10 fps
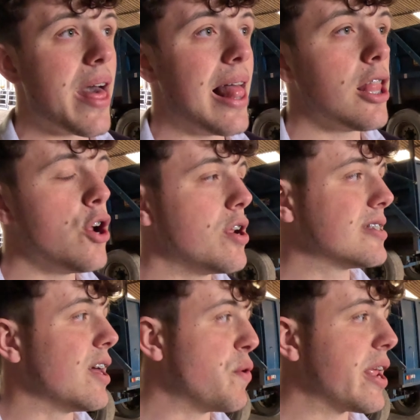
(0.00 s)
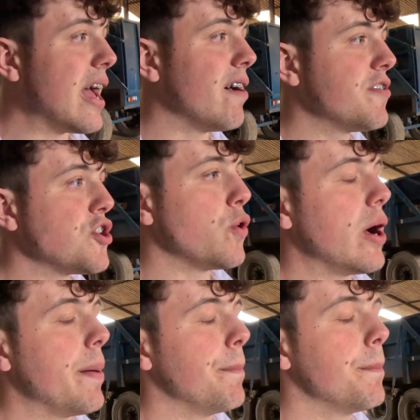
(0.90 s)
their loader so that we didn't have to
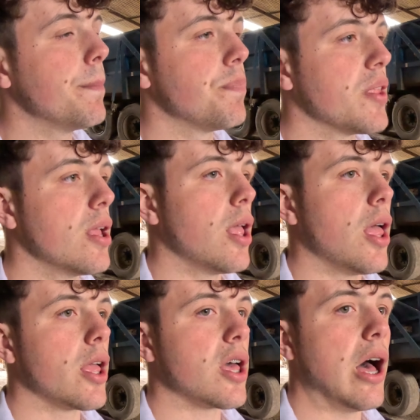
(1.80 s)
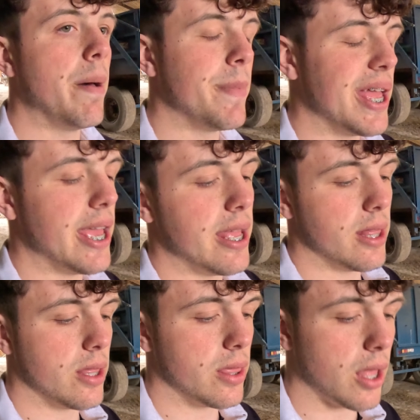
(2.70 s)
come in
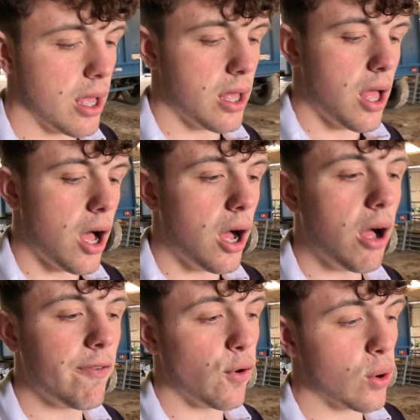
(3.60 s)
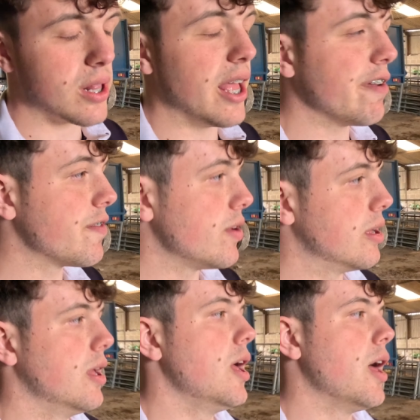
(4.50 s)
our forklift.
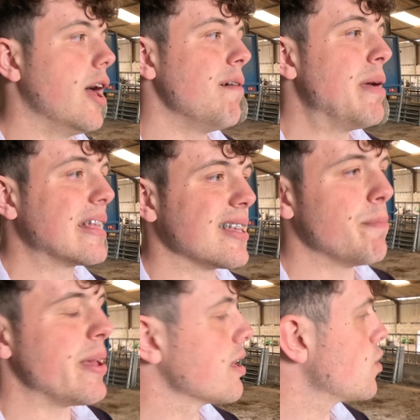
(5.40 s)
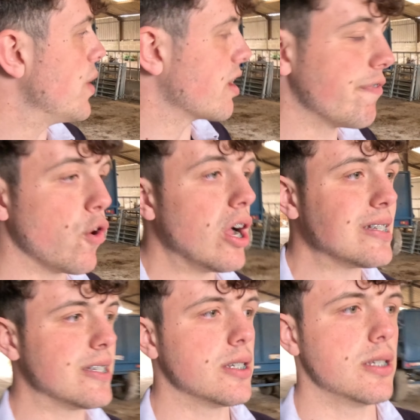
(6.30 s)
It makes it a bit quicker for us,
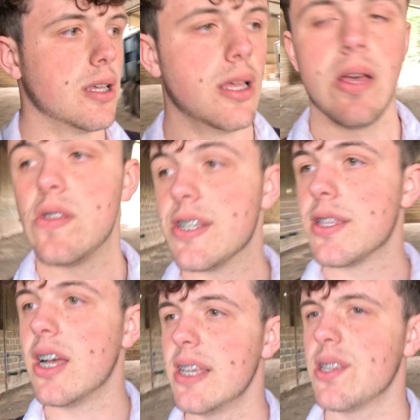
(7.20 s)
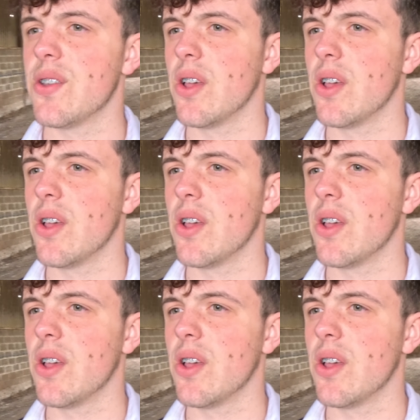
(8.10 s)
which is nice.